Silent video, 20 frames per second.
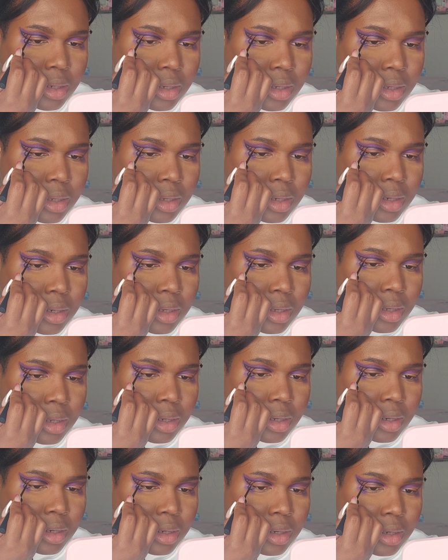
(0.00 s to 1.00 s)
in
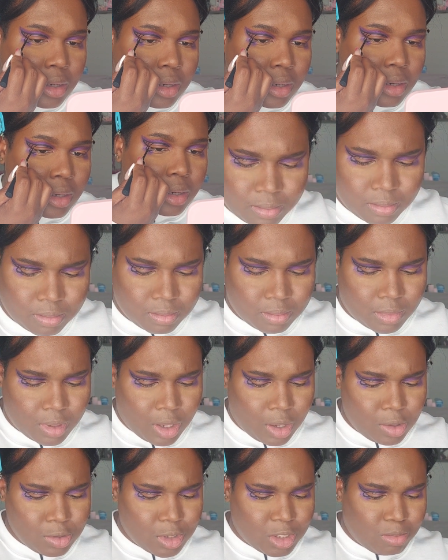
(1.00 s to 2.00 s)
here.
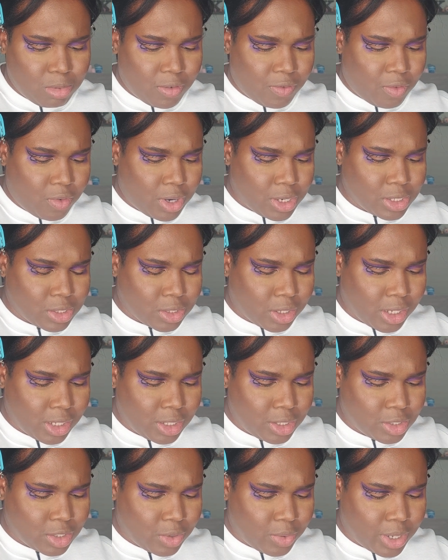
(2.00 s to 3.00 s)
Also, before I
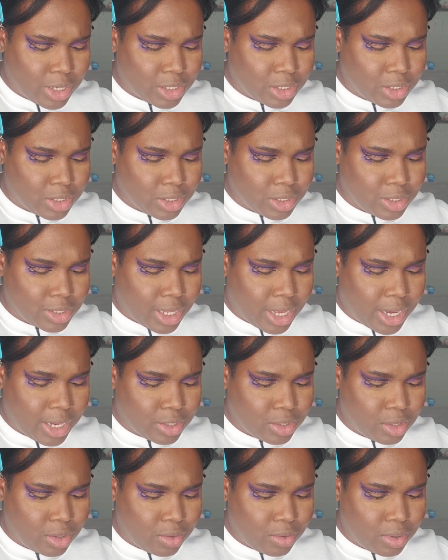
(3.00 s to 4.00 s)
started these questions,
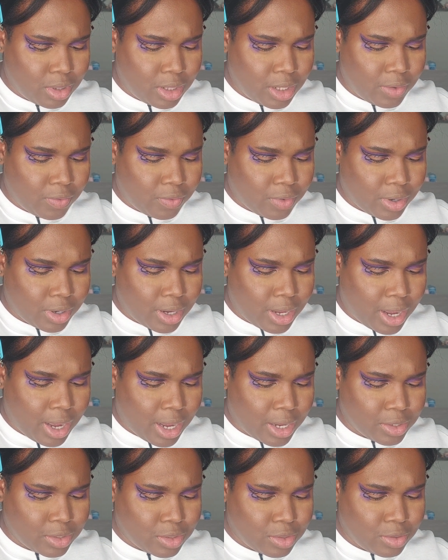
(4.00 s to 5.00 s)
I totally
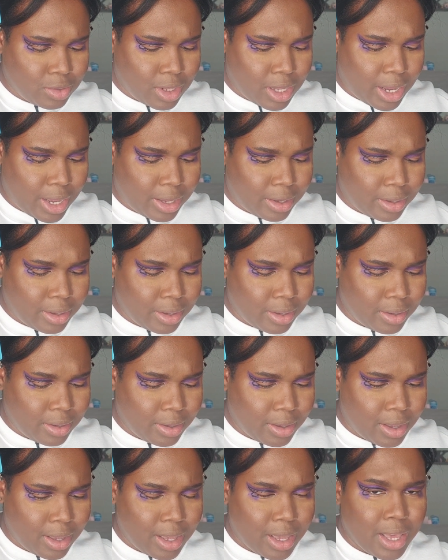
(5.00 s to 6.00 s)
forgot to like
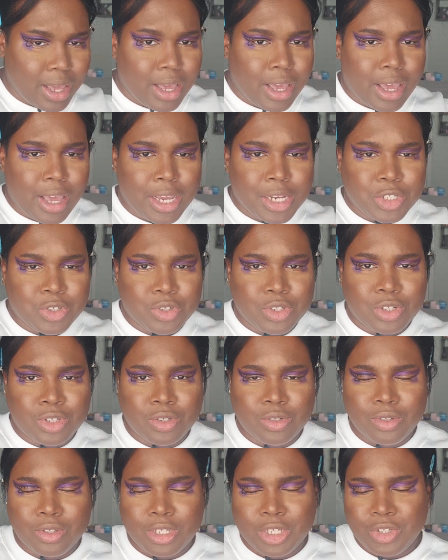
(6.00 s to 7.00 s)

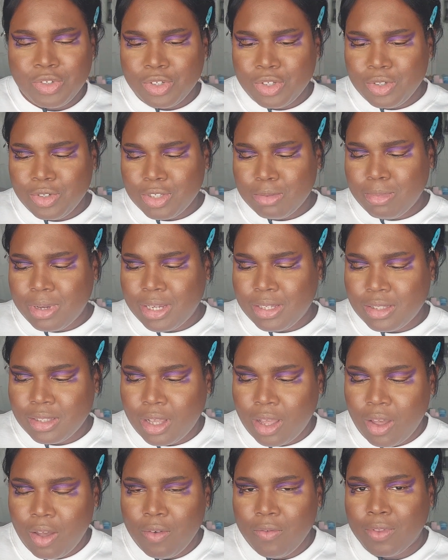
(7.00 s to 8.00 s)
introduce
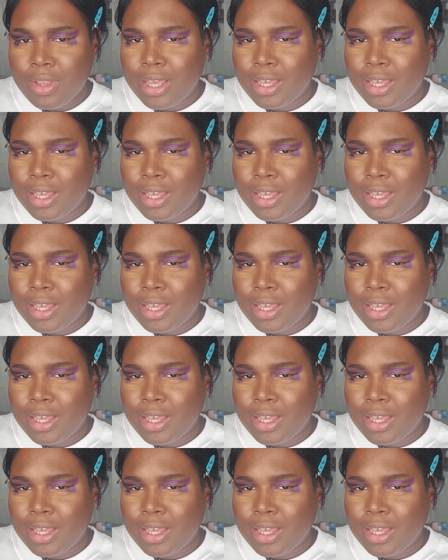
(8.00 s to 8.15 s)
myself.